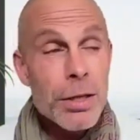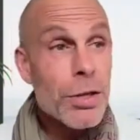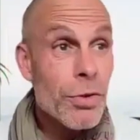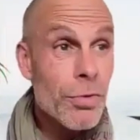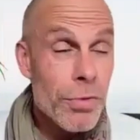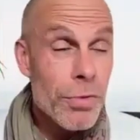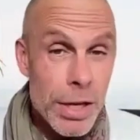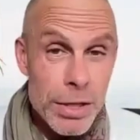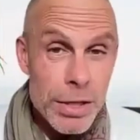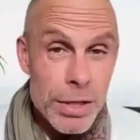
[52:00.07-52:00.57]
that
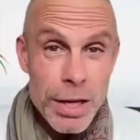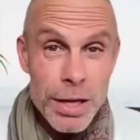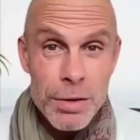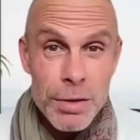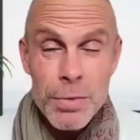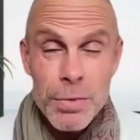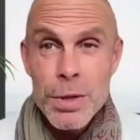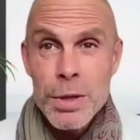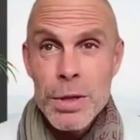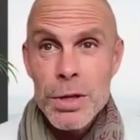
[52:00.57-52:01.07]
you
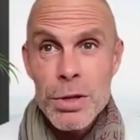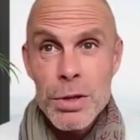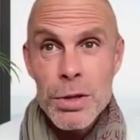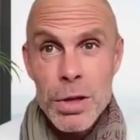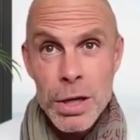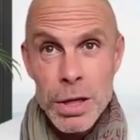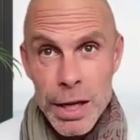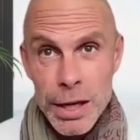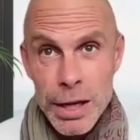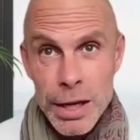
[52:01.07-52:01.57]
resonate with, that you
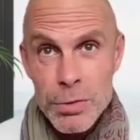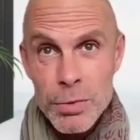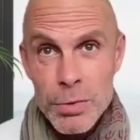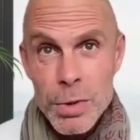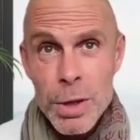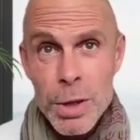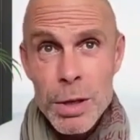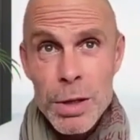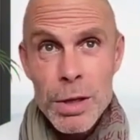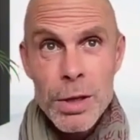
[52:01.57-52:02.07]
connect
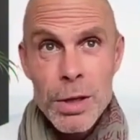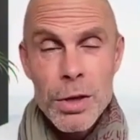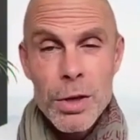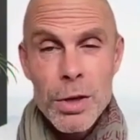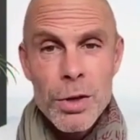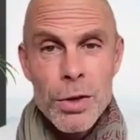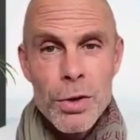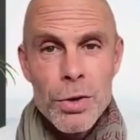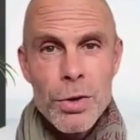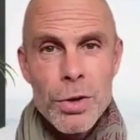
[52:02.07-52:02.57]
with,
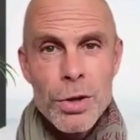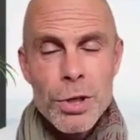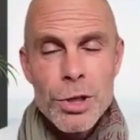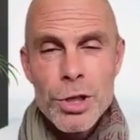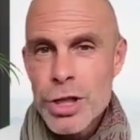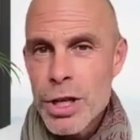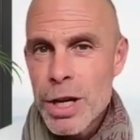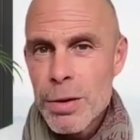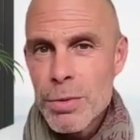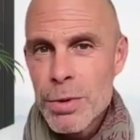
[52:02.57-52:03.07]
who can
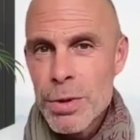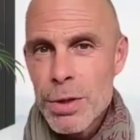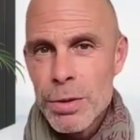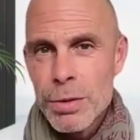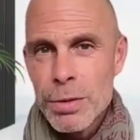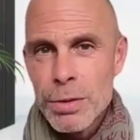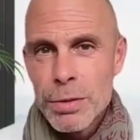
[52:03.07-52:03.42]
share with you.